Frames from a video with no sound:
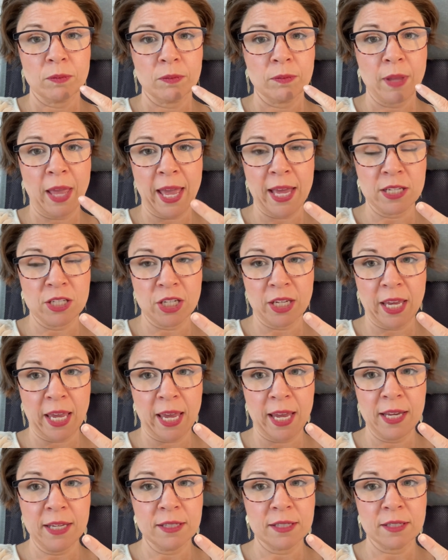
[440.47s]

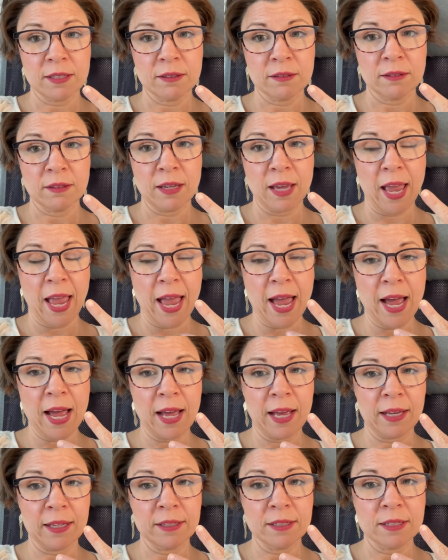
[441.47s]
educate,
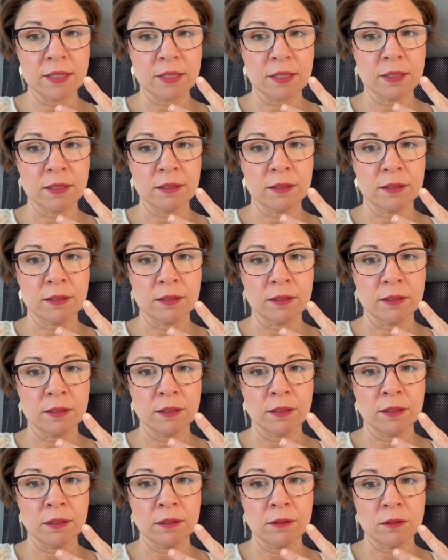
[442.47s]
and
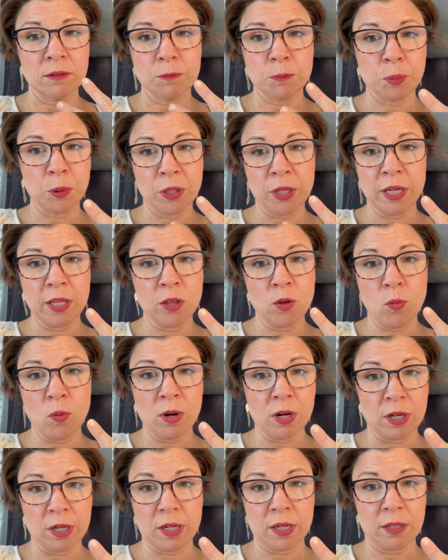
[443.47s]
put in the
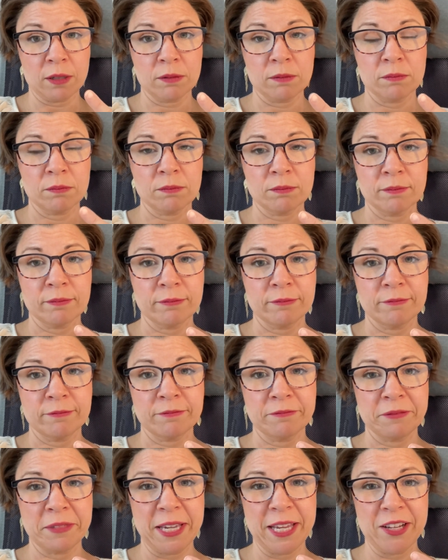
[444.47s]
work.
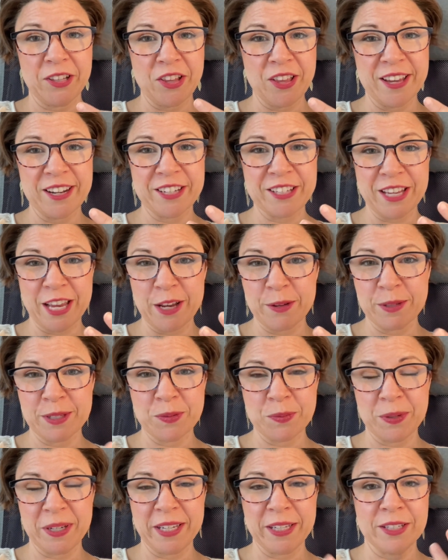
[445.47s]
And a lot of times
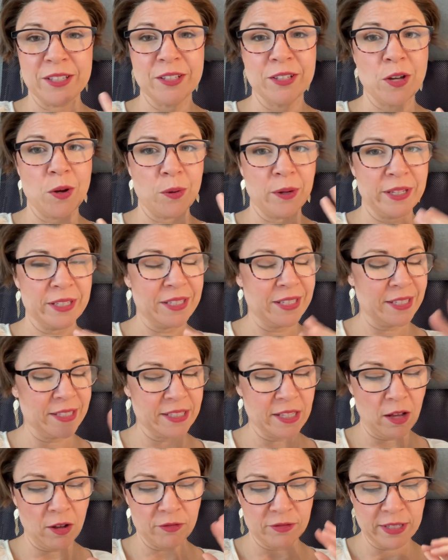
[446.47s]
we go into
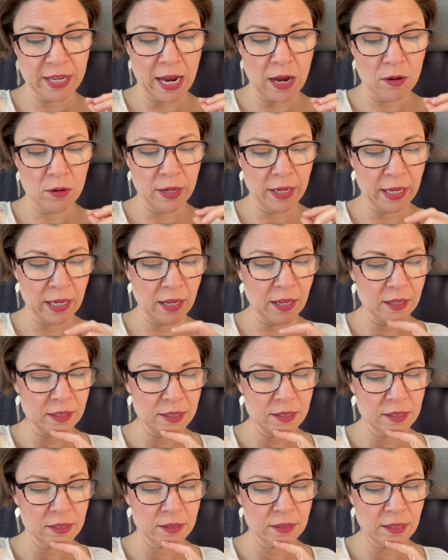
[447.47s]
self-doubt,
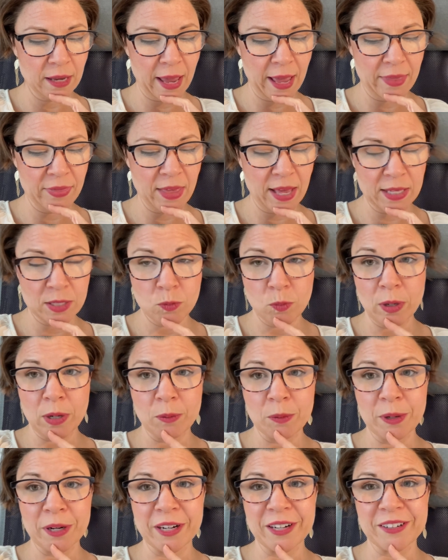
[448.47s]
and that's where
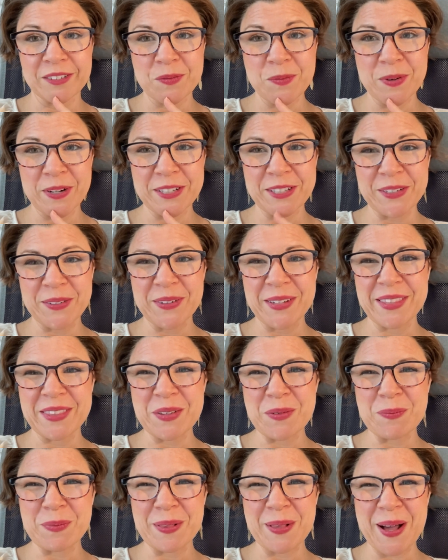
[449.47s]
we're doing
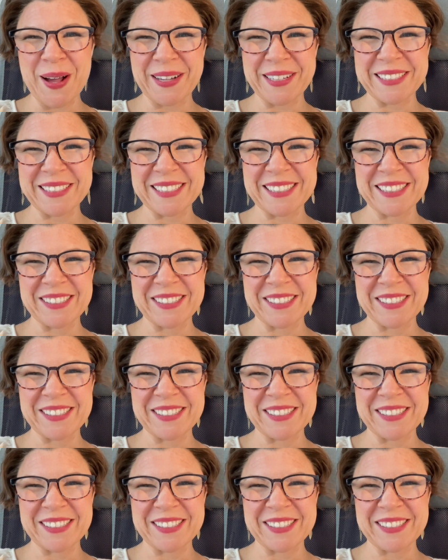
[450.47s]
the blocks.